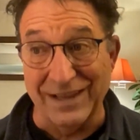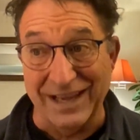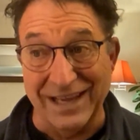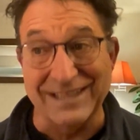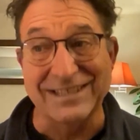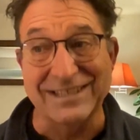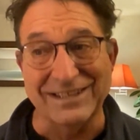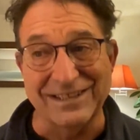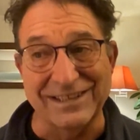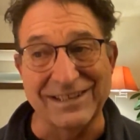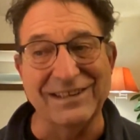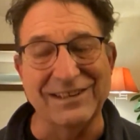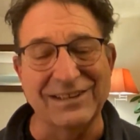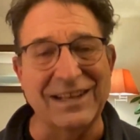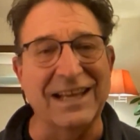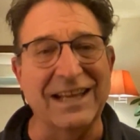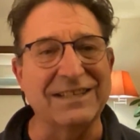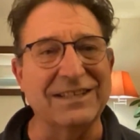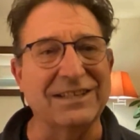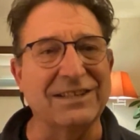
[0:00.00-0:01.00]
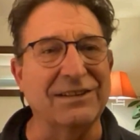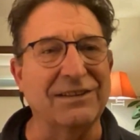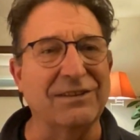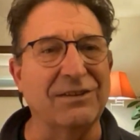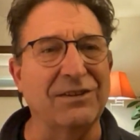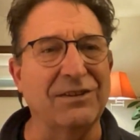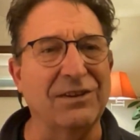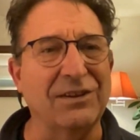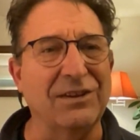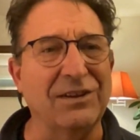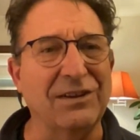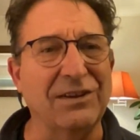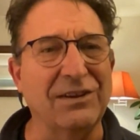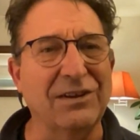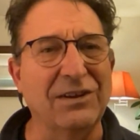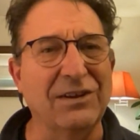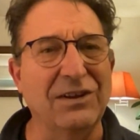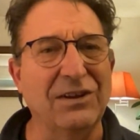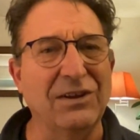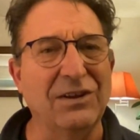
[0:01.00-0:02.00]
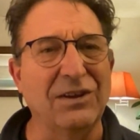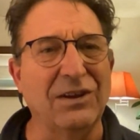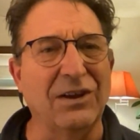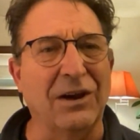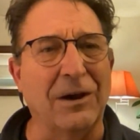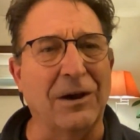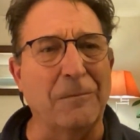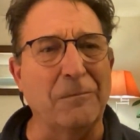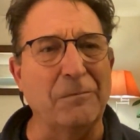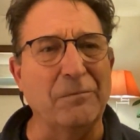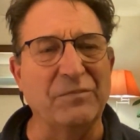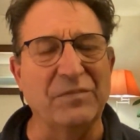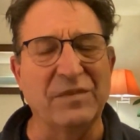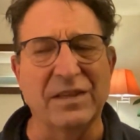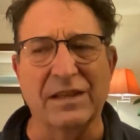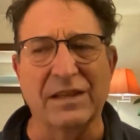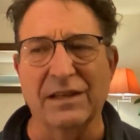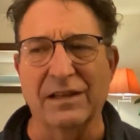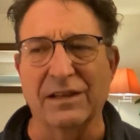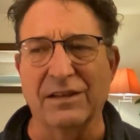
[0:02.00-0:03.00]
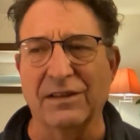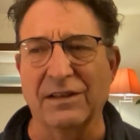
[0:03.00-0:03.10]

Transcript: That's the that's the the um, the,